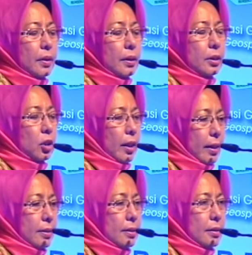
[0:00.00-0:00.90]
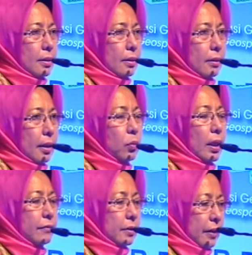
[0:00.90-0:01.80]
GIS that we
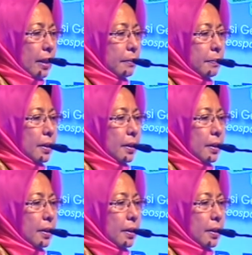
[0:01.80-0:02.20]
have developed.